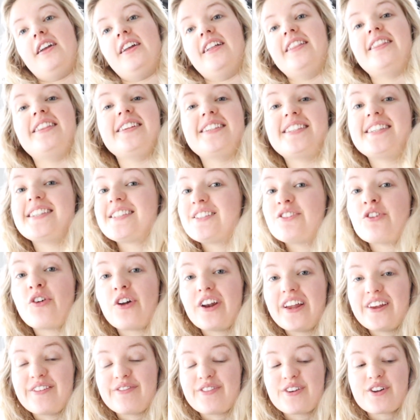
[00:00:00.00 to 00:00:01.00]
This is
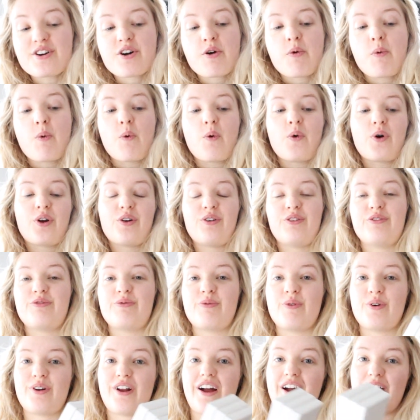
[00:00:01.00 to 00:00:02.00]
not even a quarter of
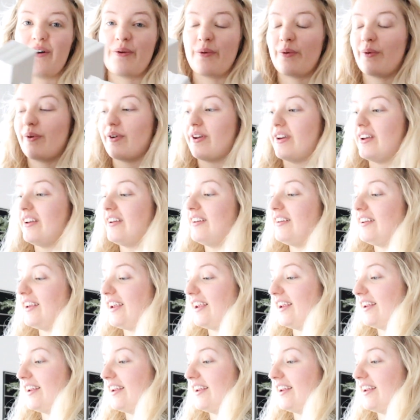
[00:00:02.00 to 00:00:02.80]
what I ordered,